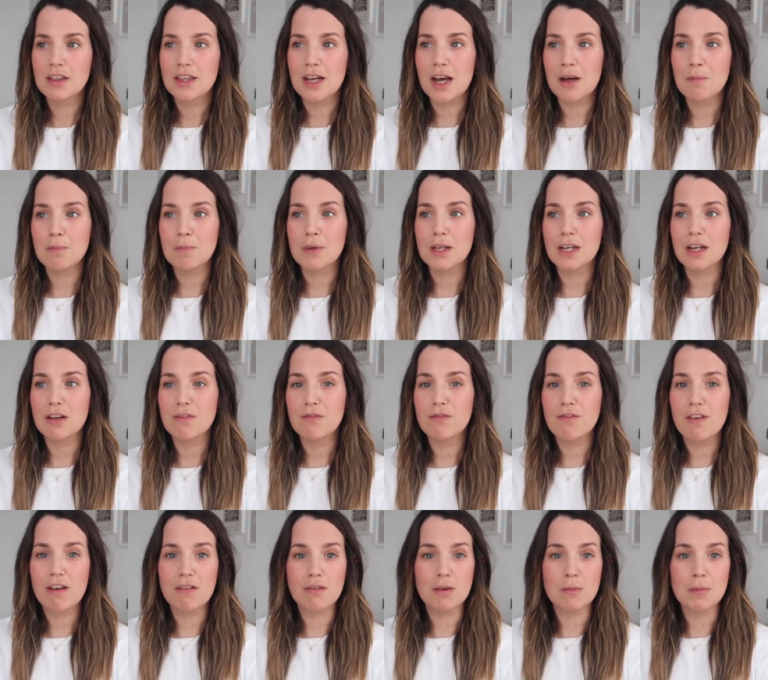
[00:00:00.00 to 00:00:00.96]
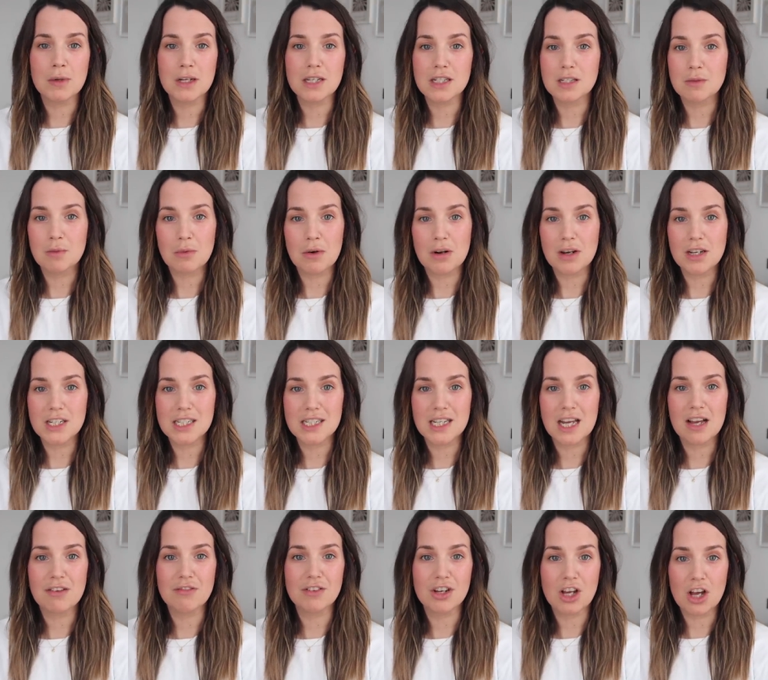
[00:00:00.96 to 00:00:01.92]
that being a very big surprise
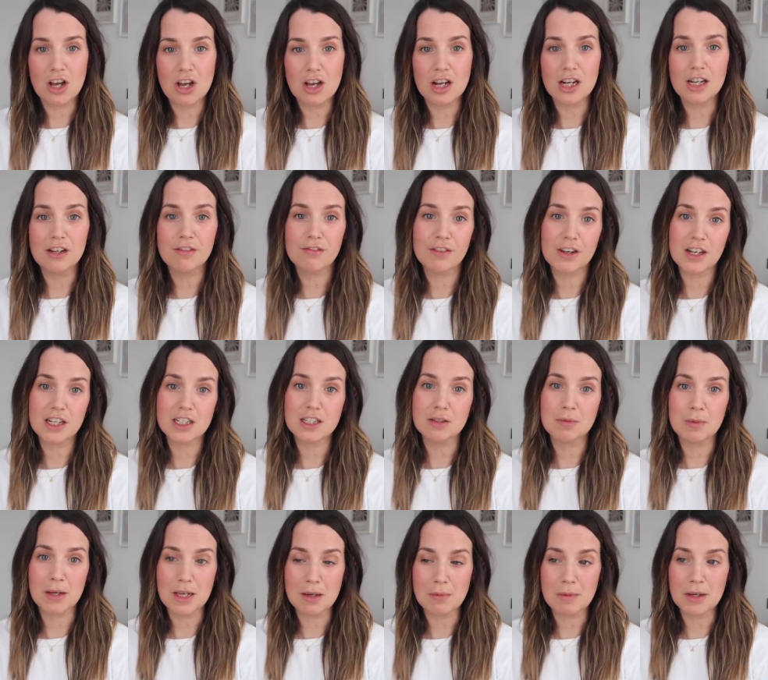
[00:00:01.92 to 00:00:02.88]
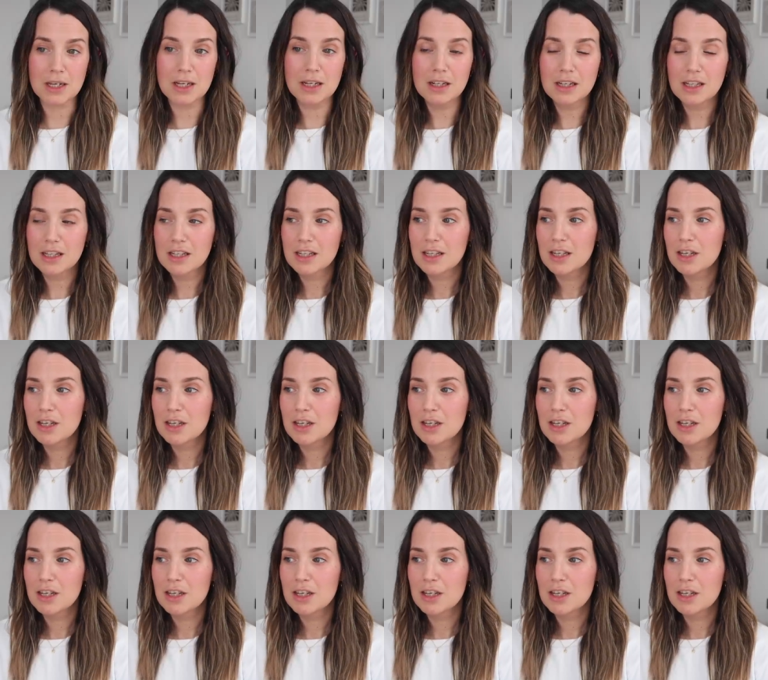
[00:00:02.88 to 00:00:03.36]
to have an early first baby,